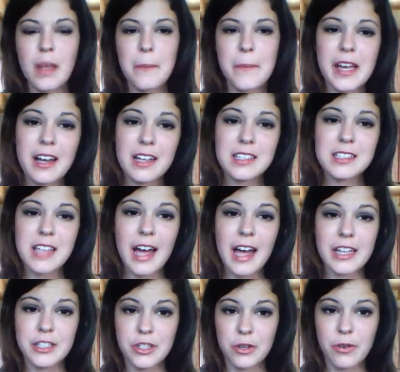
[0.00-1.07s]
because
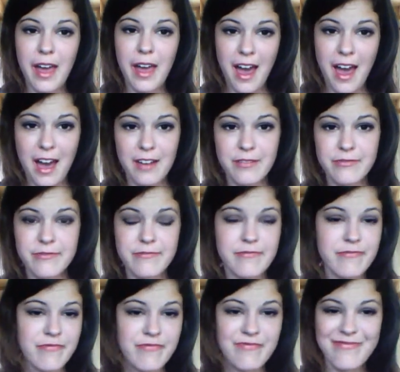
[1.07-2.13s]
I don't have
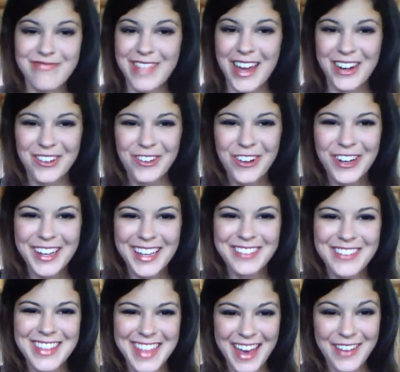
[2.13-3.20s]
that organ
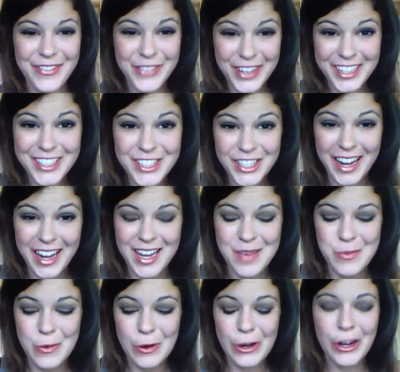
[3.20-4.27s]
with that function
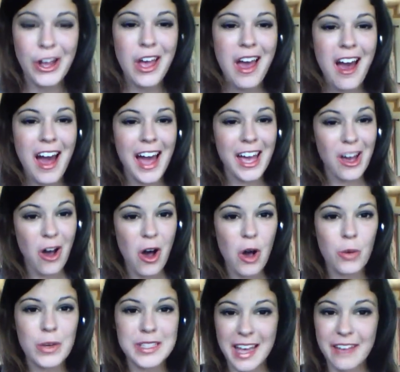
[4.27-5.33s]
anymore, I
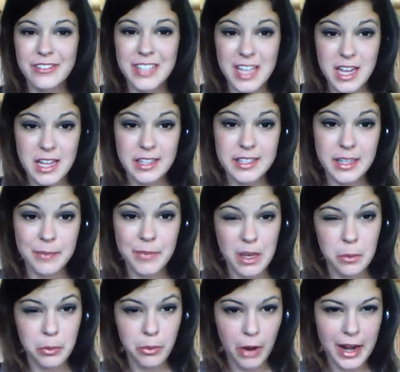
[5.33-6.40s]
always have to eat
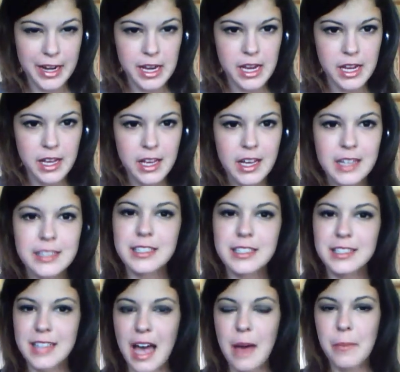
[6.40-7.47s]
something bready to
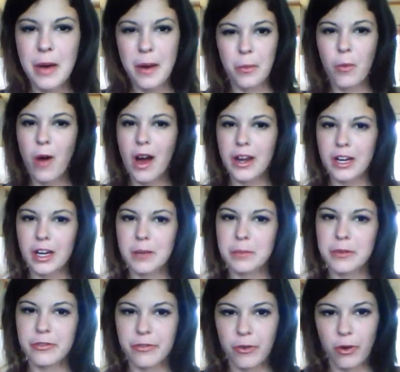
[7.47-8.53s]
sop up water
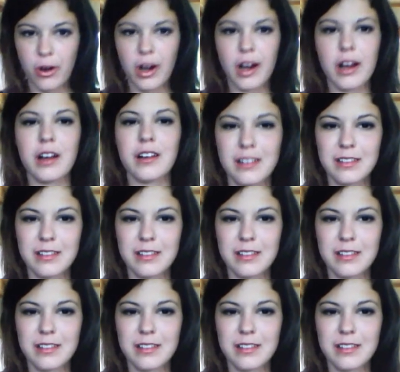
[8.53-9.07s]
before